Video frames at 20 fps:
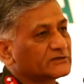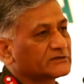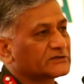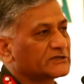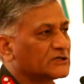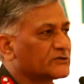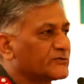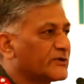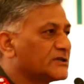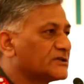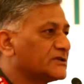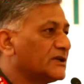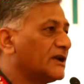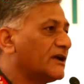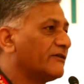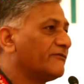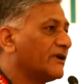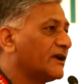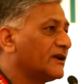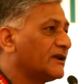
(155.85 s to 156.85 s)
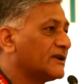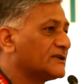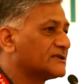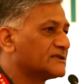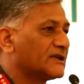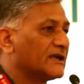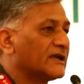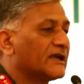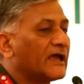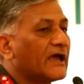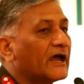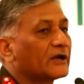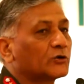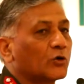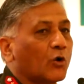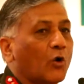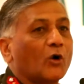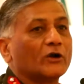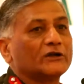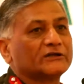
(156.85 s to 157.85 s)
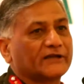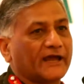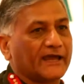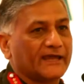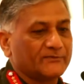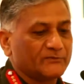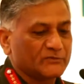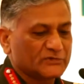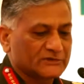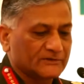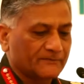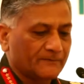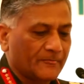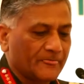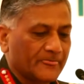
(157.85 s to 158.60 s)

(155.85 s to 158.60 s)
situational awareness at all times,